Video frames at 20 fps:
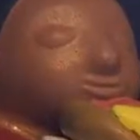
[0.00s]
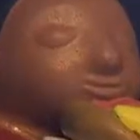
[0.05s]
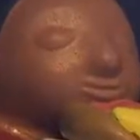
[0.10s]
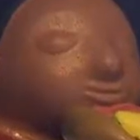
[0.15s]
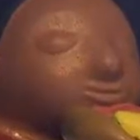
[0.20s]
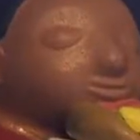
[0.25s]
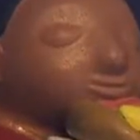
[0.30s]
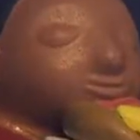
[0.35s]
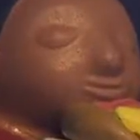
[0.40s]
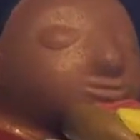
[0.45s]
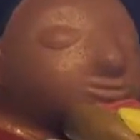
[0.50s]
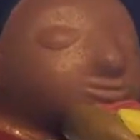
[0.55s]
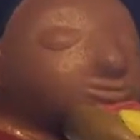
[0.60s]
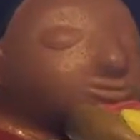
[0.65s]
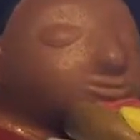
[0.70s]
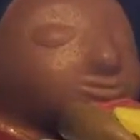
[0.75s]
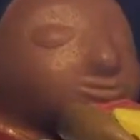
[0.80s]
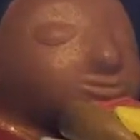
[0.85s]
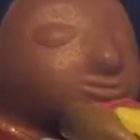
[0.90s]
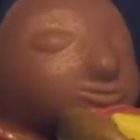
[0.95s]
This is
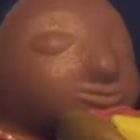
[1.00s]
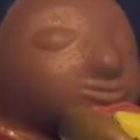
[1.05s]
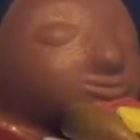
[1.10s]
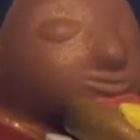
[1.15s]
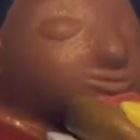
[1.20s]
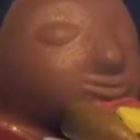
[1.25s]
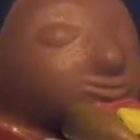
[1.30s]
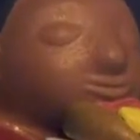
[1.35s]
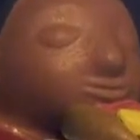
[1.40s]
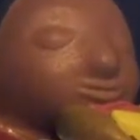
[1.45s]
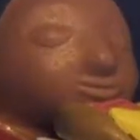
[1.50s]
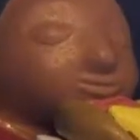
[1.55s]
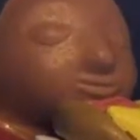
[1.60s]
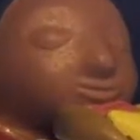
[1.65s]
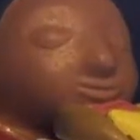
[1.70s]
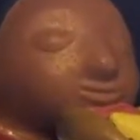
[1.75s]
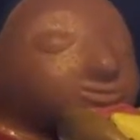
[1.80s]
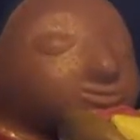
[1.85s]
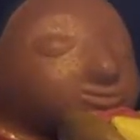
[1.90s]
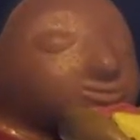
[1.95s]
my
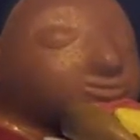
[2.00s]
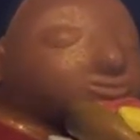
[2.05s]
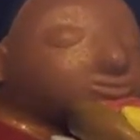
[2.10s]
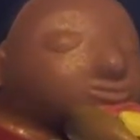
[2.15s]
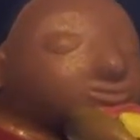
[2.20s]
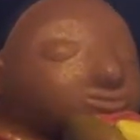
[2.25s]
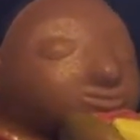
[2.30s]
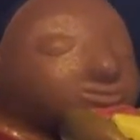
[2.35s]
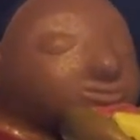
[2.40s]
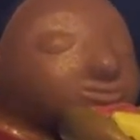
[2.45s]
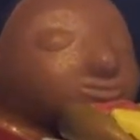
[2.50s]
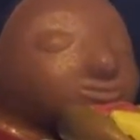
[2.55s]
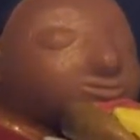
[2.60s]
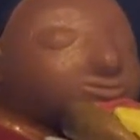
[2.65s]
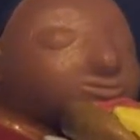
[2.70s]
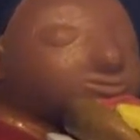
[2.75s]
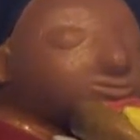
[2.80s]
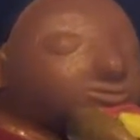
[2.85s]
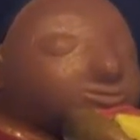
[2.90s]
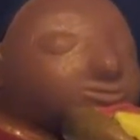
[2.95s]
miniature
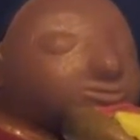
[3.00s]
abuelita.